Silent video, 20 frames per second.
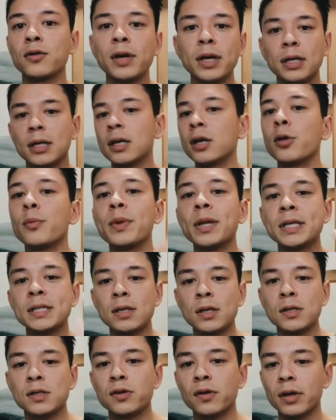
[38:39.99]
Great, another place
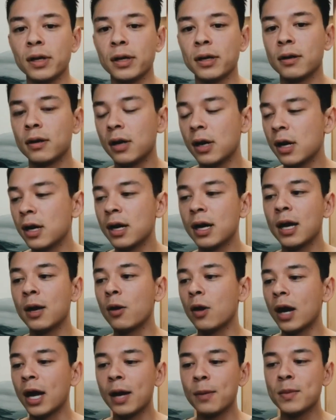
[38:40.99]
in Australia.
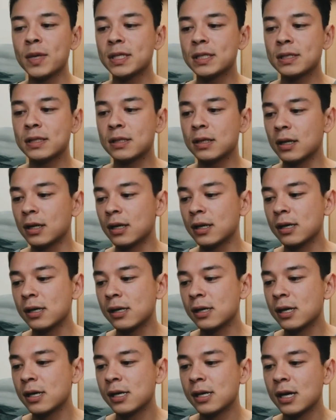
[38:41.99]
I miss
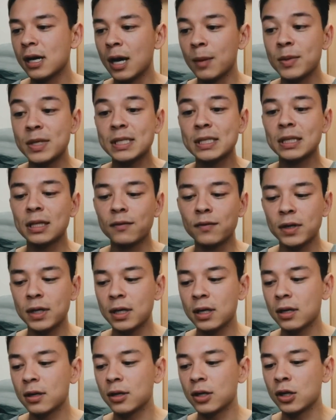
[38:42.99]

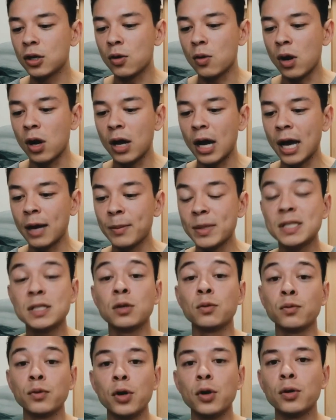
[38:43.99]
living, I miss
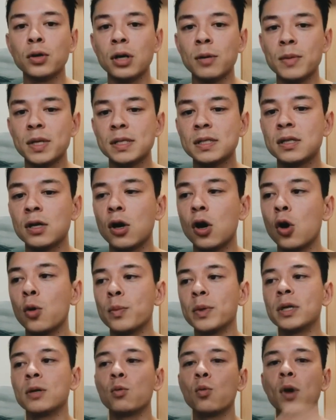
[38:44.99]
the road. I miss the
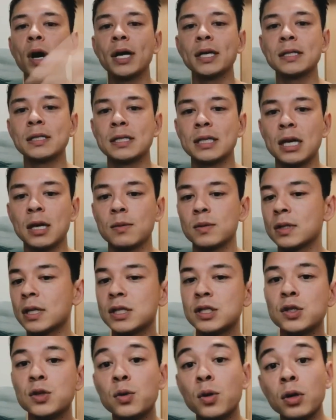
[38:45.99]
open widescapes.
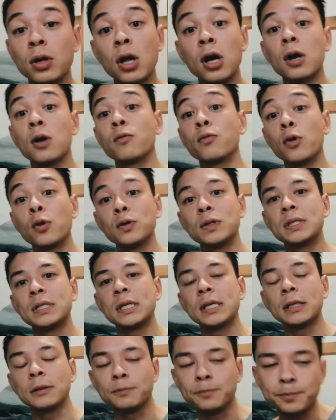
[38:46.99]
Let's do a long road
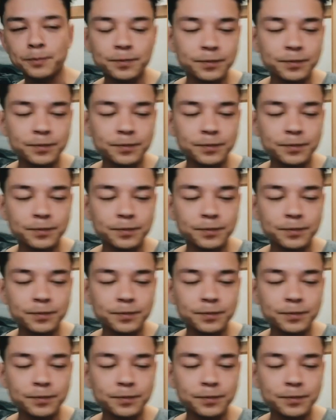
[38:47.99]
scene.